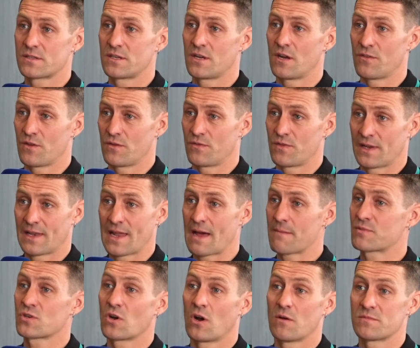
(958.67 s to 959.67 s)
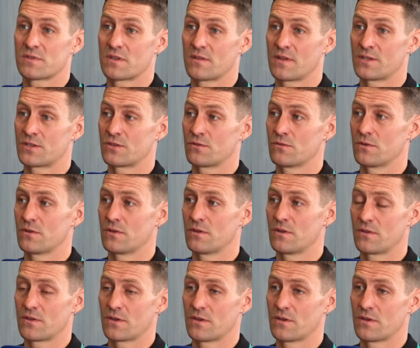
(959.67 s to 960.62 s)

the lap times that they're doing,